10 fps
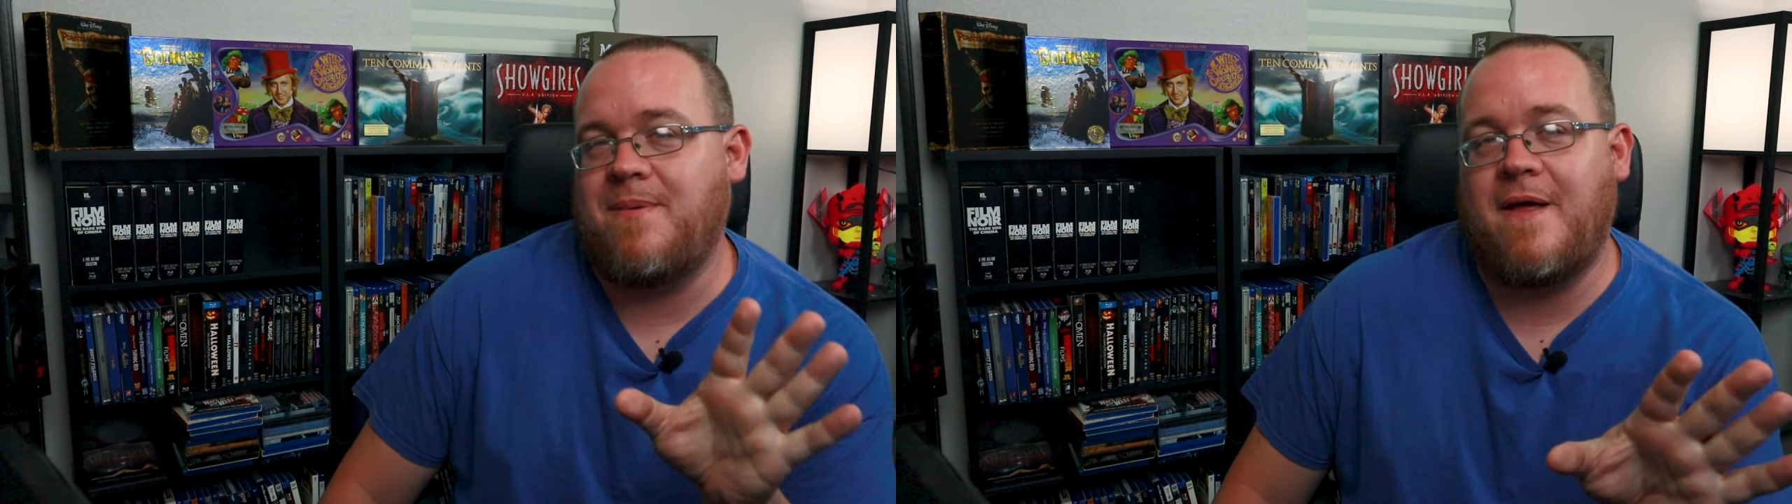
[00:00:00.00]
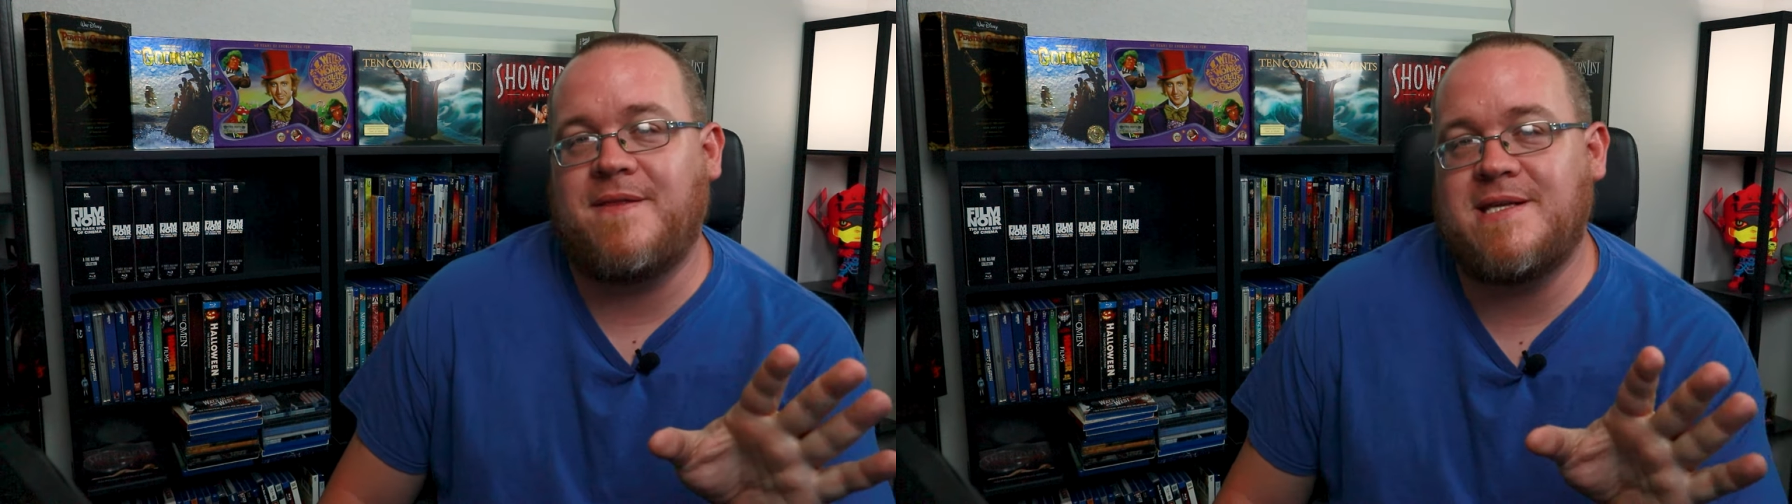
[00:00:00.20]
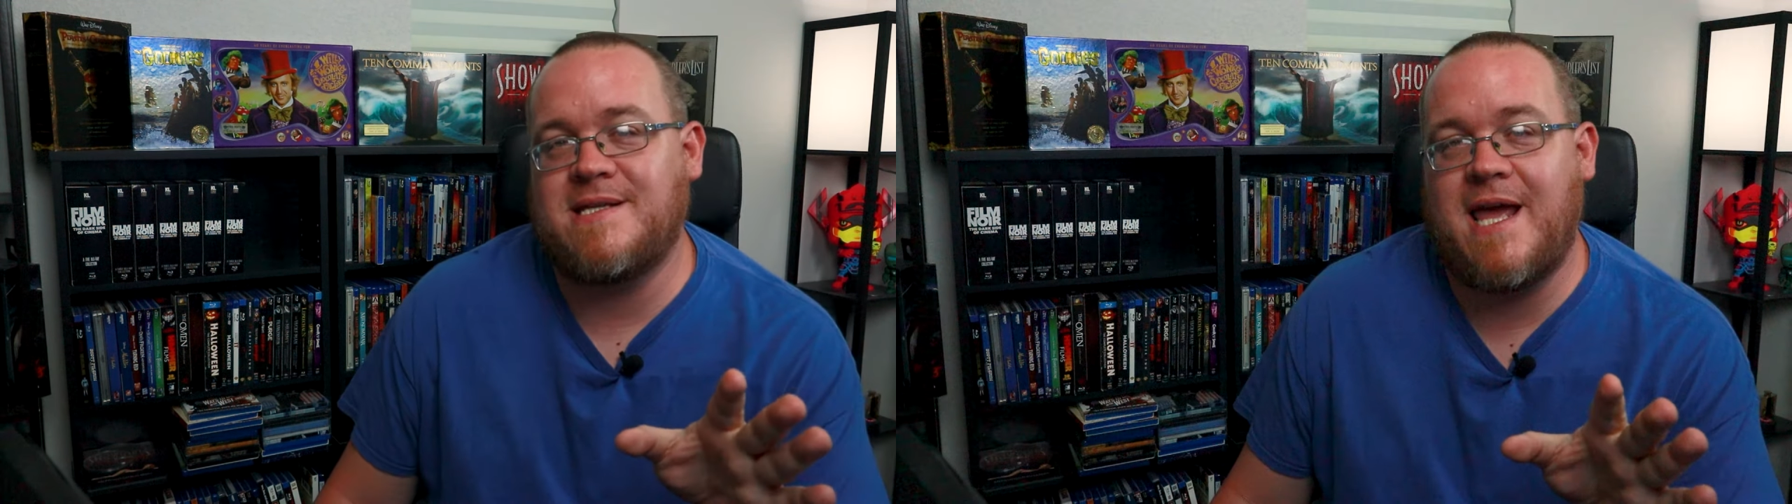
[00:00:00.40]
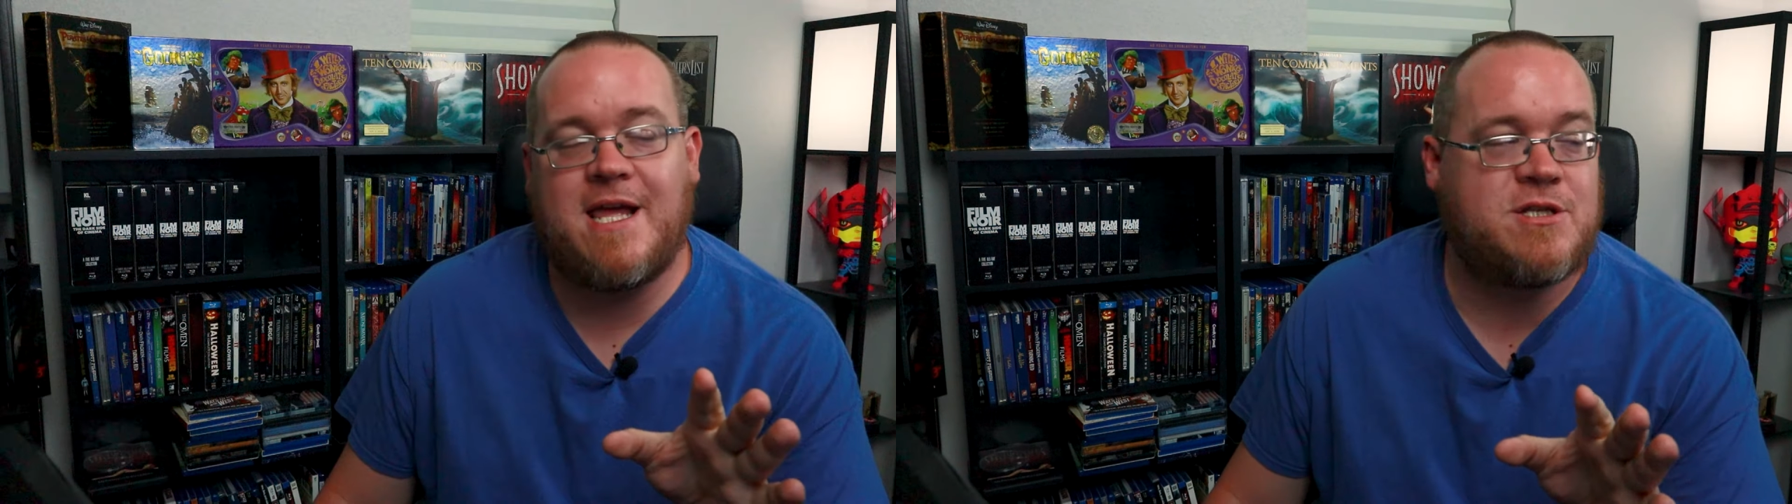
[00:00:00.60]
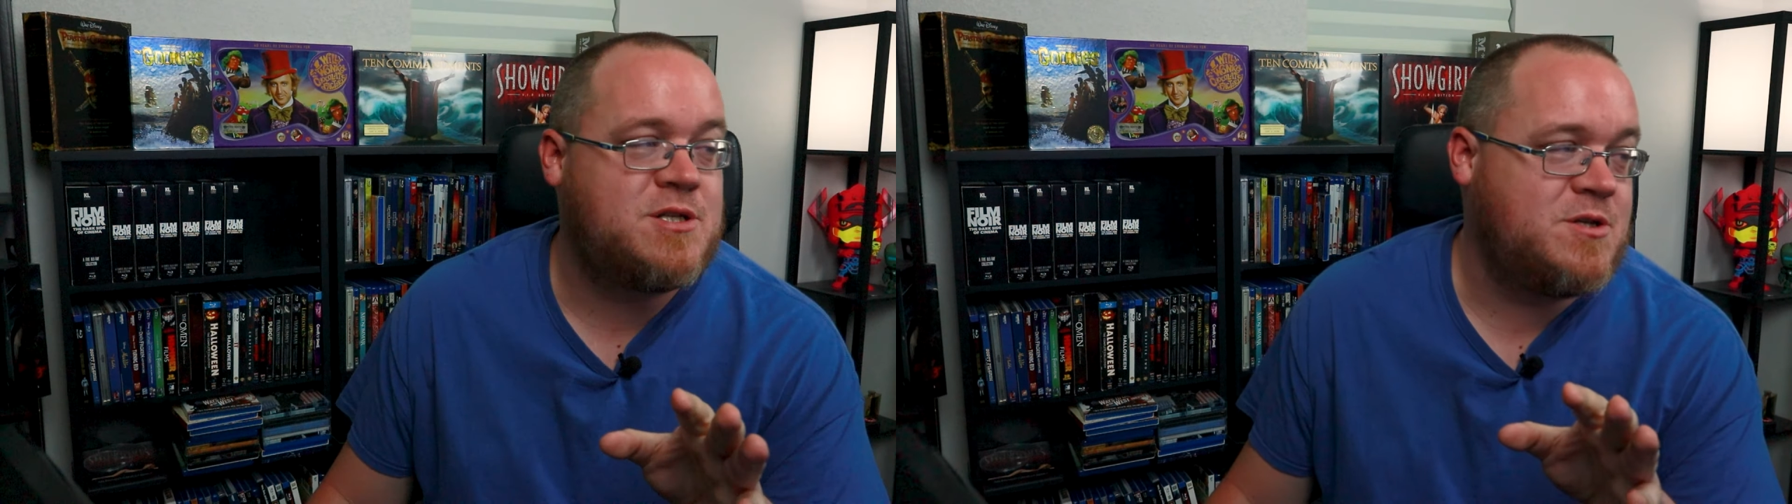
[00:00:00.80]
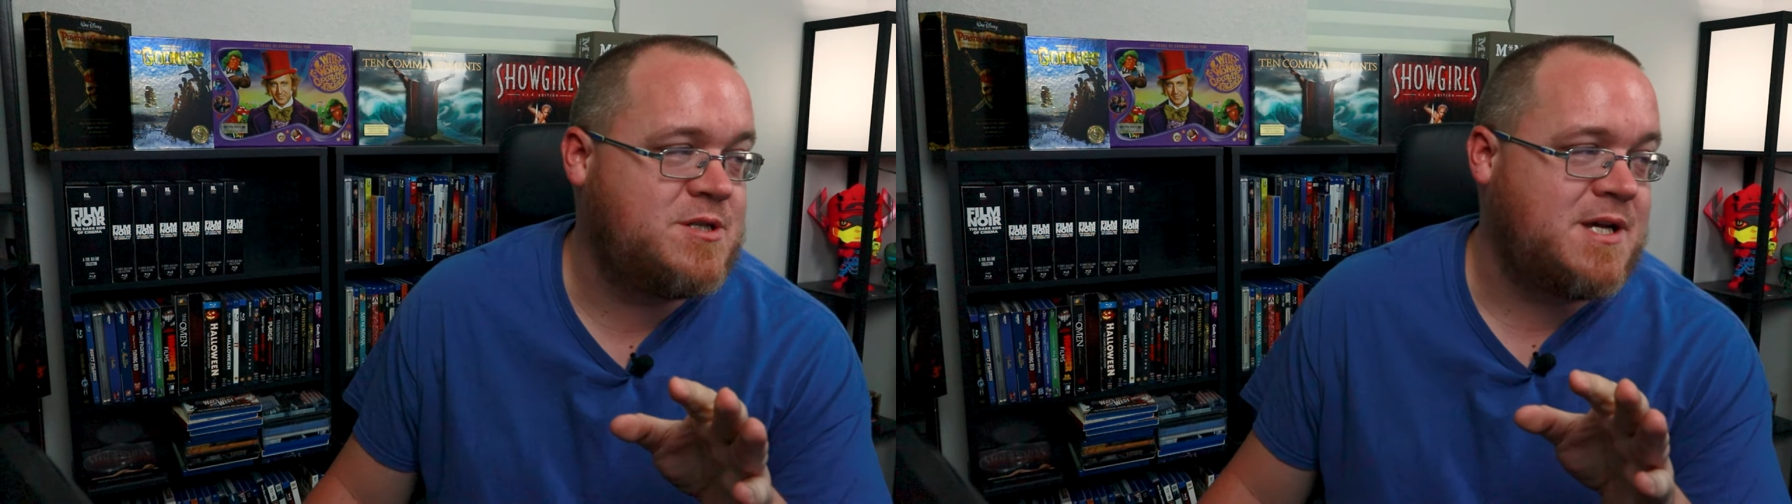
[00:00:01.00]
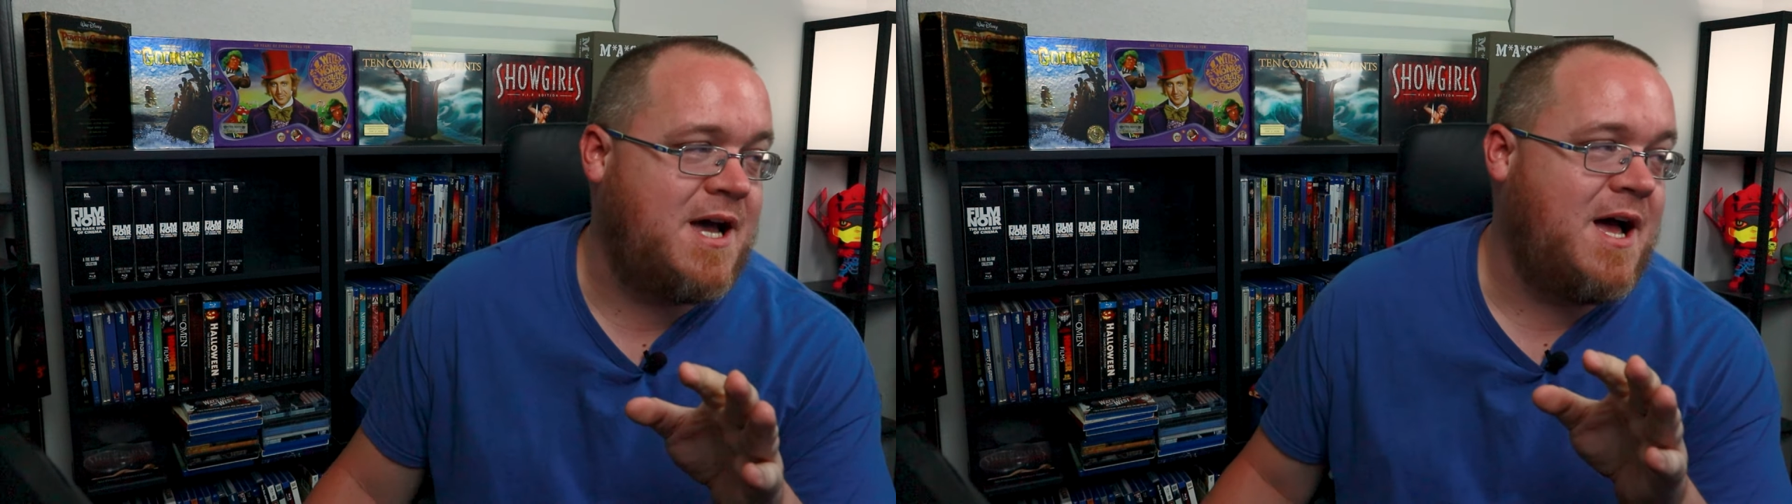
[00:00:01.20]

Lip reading: about these gangsters.